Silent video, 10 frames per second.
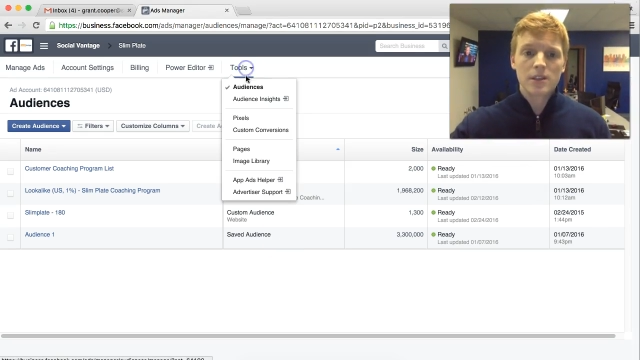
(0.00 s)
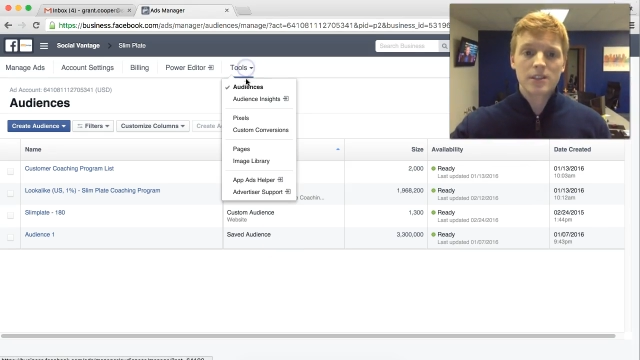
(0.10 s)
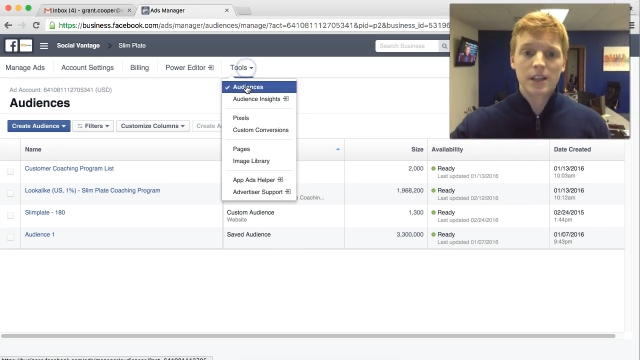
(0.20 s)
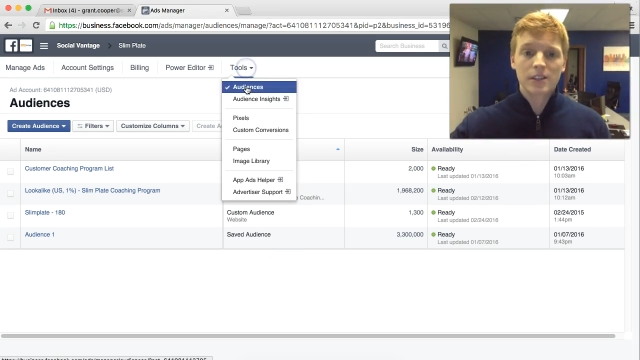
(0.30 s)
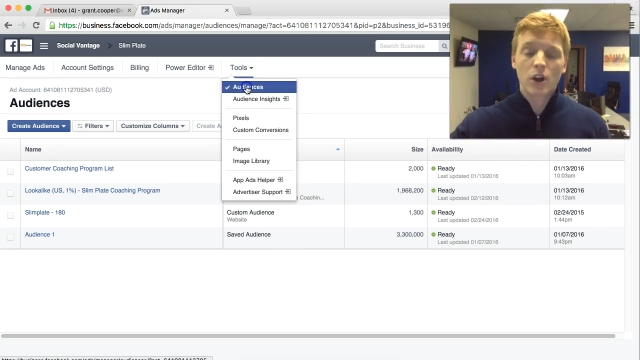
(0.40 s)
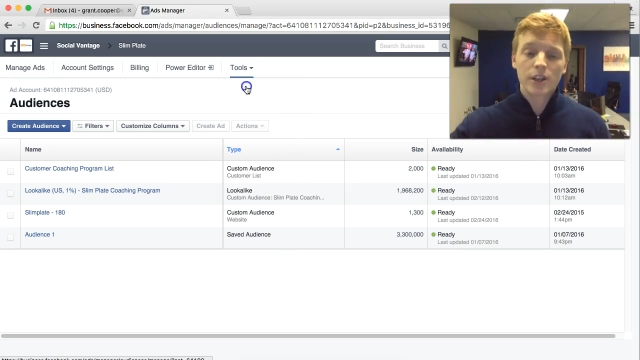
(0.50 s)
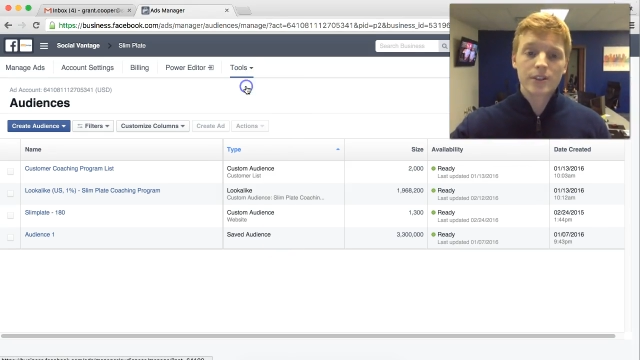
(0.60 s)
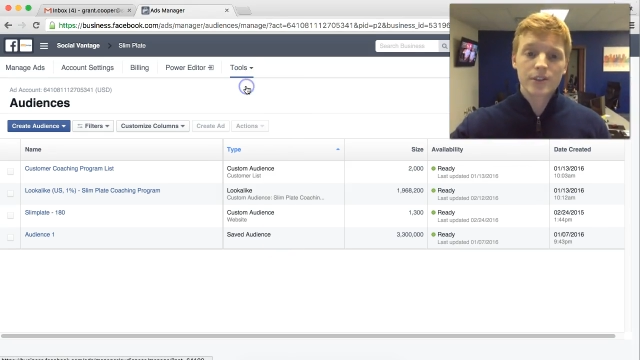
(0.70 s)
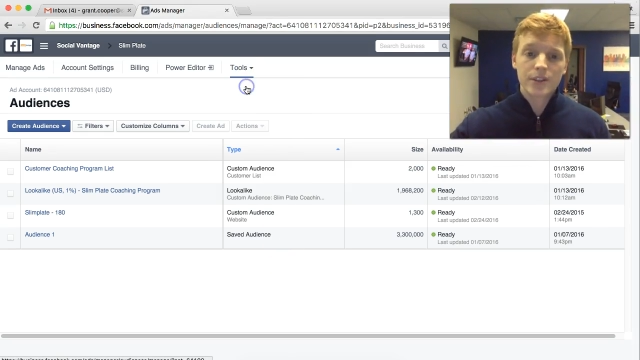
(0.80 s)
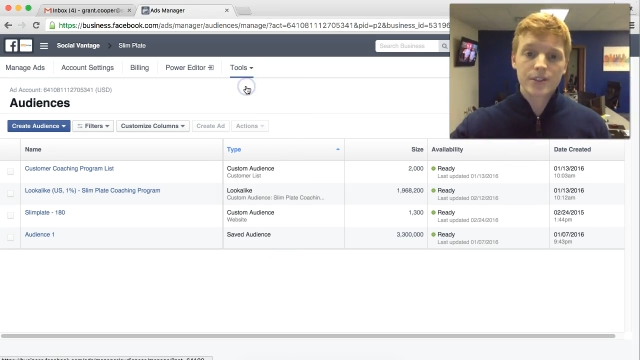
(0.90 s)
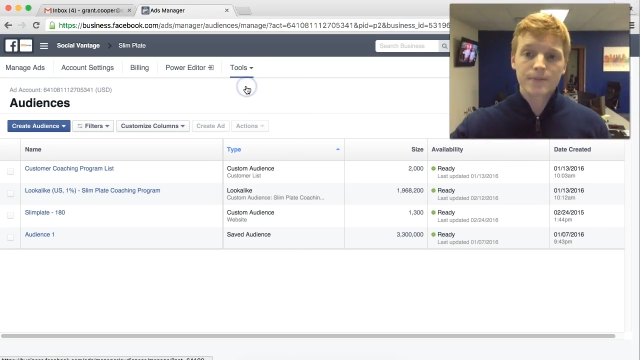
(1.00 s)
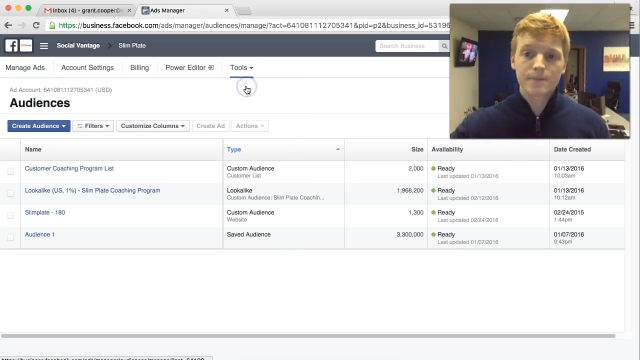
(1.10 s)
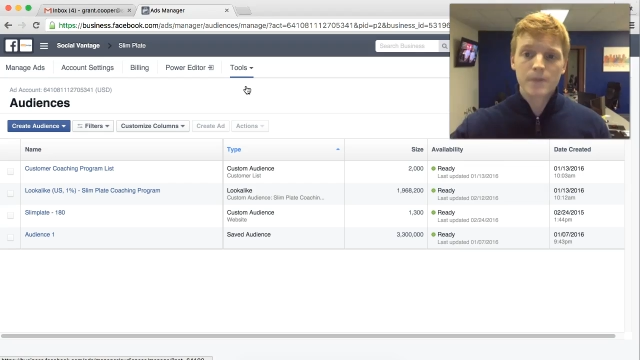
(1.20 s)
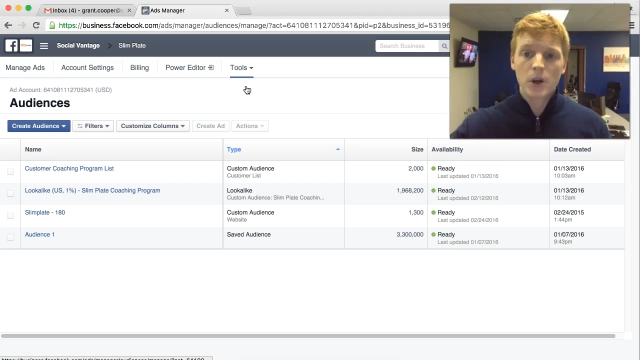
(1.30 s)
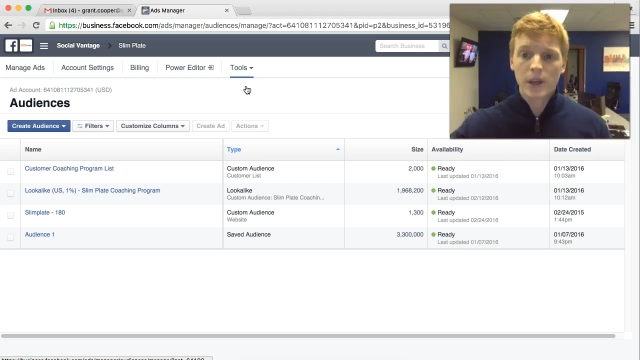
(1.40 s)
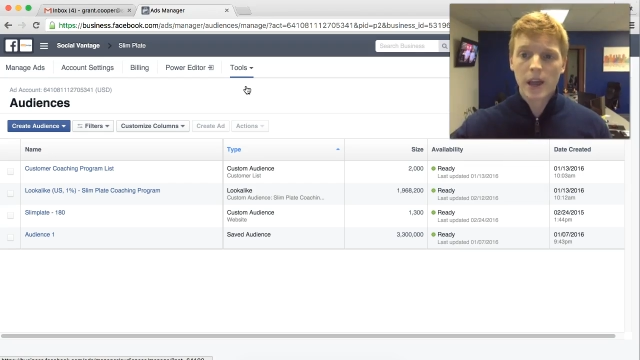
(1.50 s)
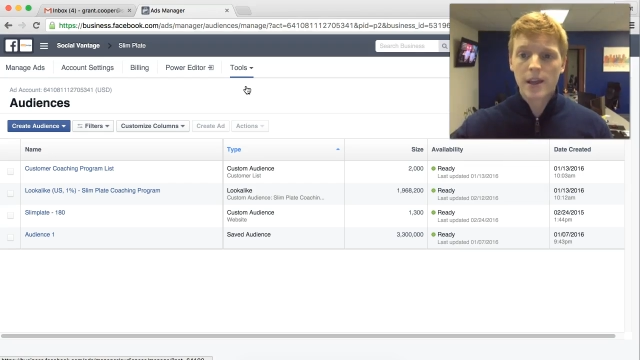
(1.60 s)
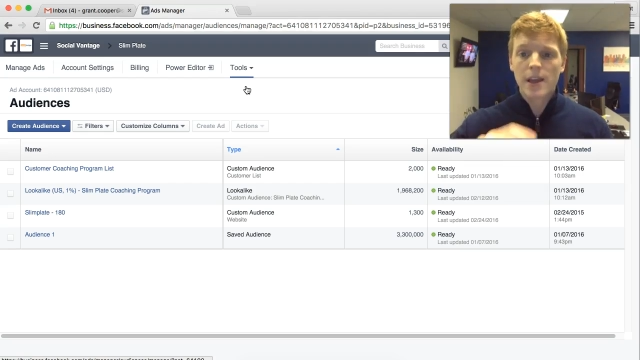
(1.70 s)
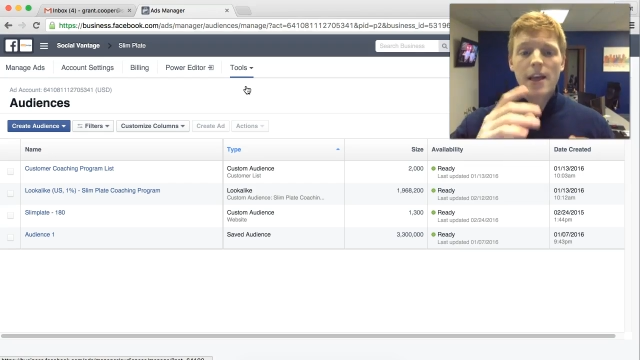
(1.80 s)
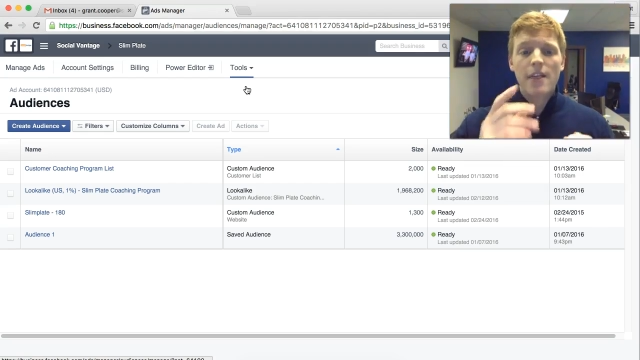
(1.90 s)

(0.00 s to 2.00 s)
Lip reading: select audiences. Okay,